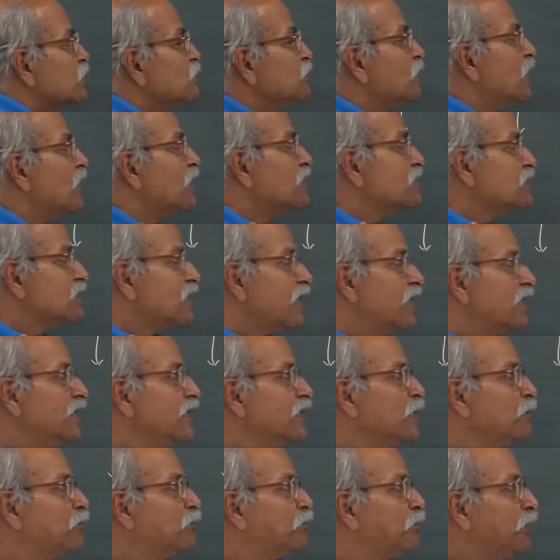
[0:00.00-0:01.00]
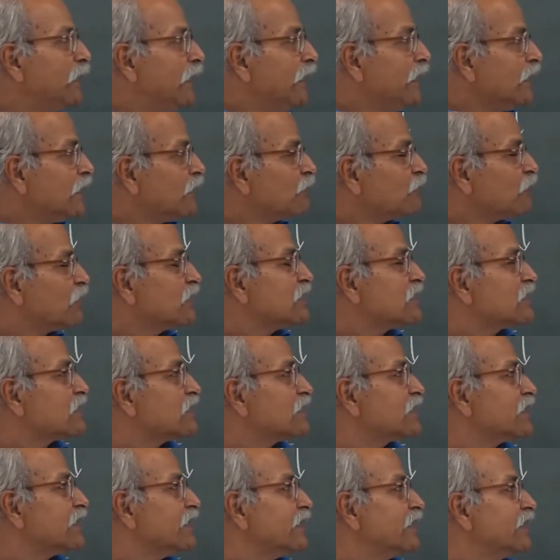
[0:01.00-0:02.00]
mass. I repeat once
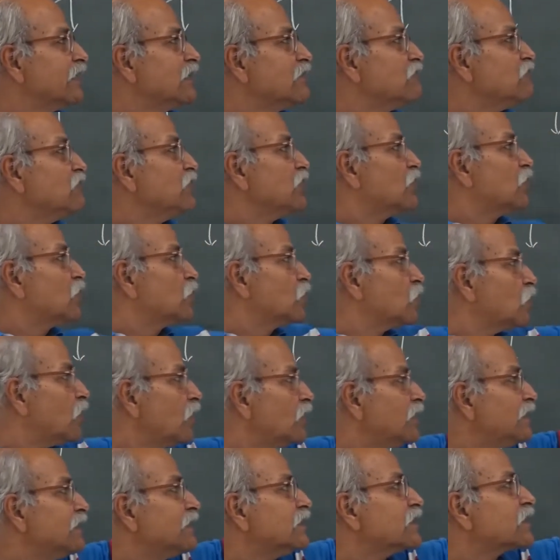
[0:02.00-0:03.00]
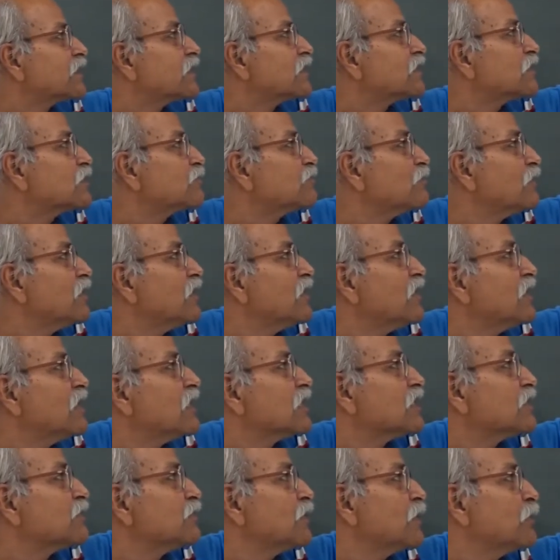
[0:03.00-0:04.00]
again, we call it rest
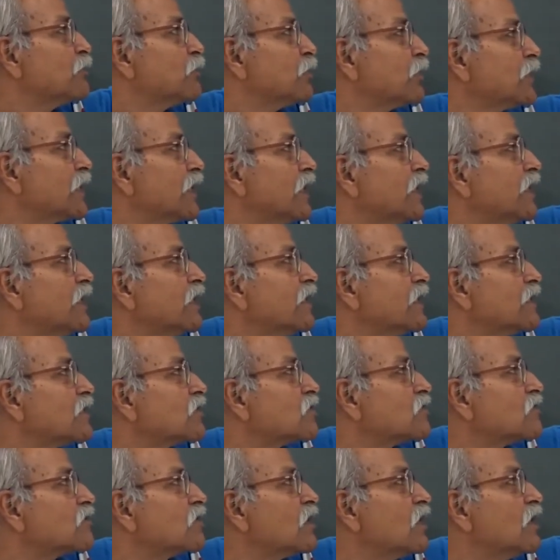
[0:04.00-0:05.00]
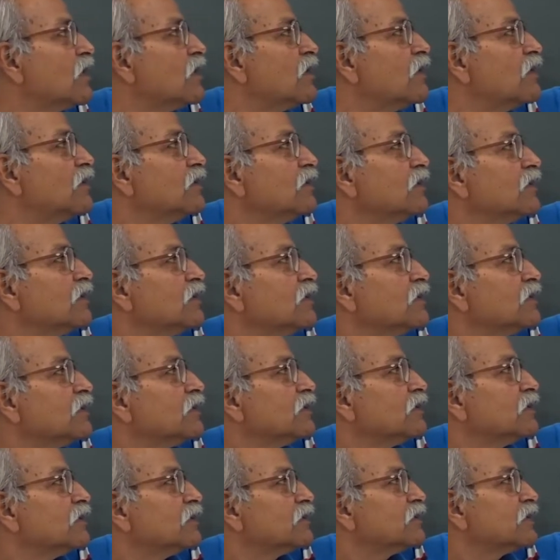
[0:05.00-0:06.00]
mass. We put an extra
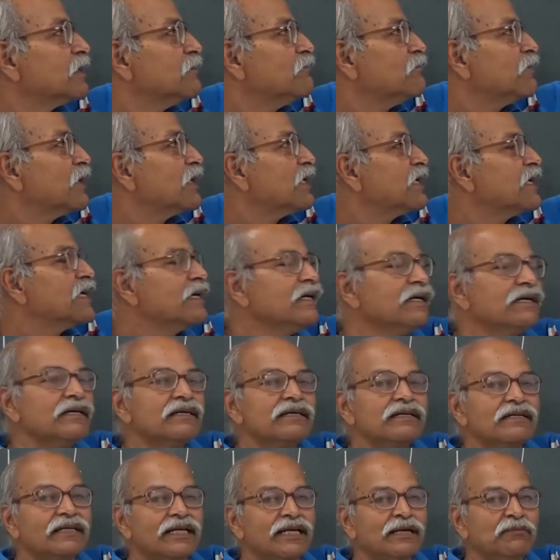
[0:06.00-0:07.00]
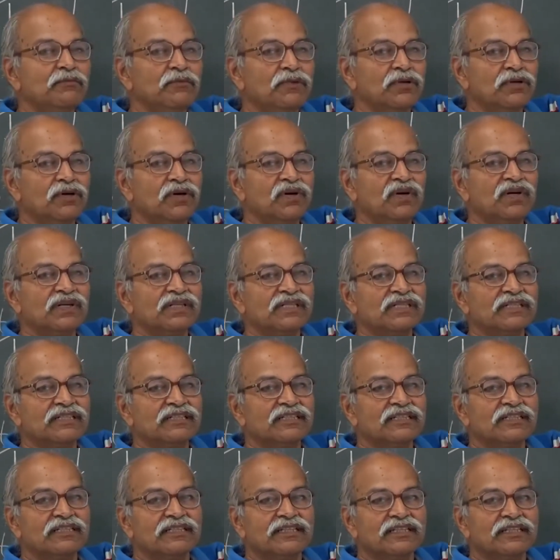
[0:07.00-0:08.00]
symbol here, m naught,
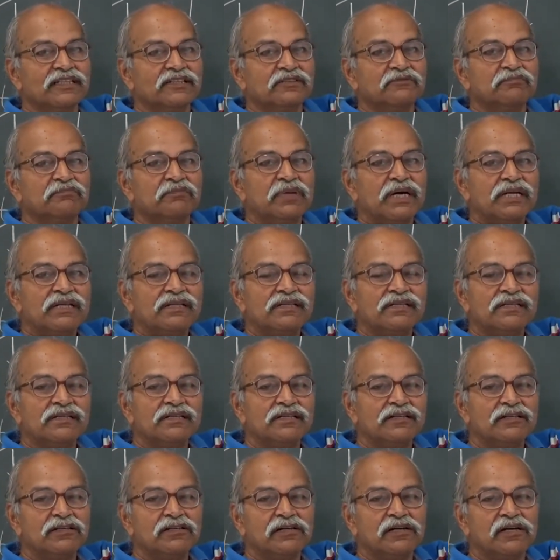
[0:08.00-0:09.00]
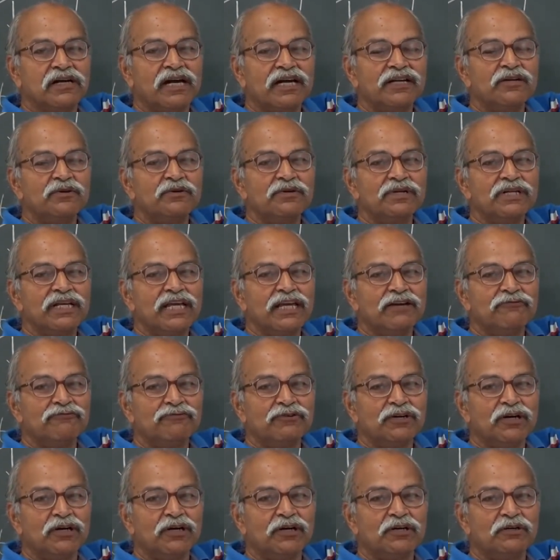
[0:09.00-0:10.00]
but I do not give
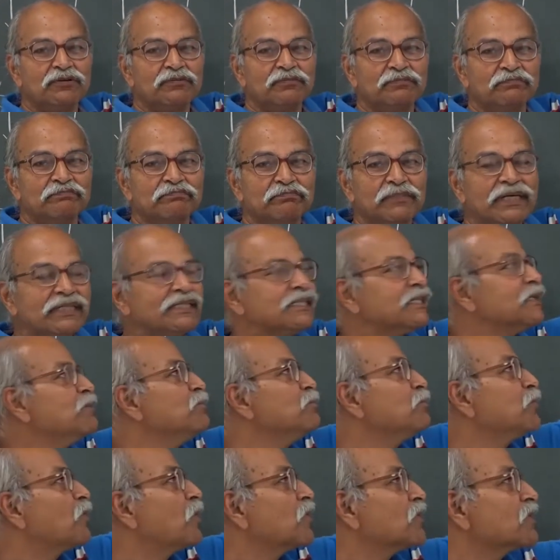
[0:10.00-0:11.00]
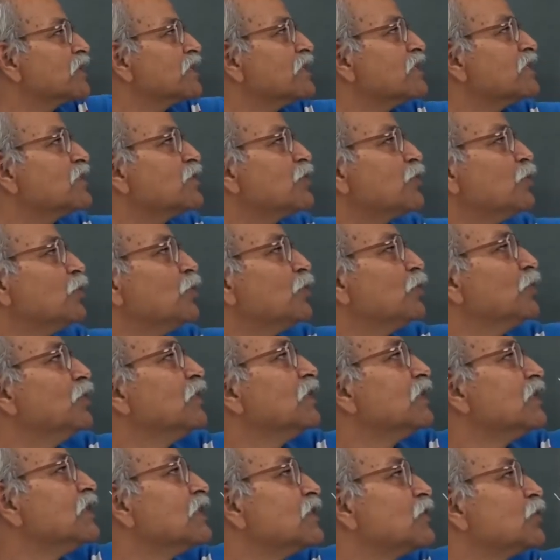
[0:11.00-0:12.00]
much importance to
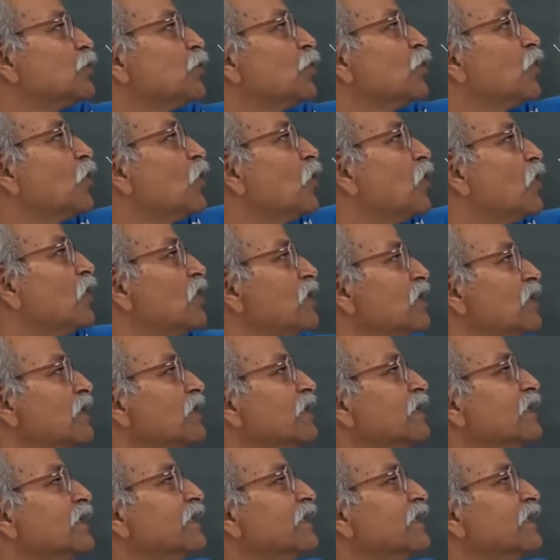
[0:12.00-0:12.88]
the so called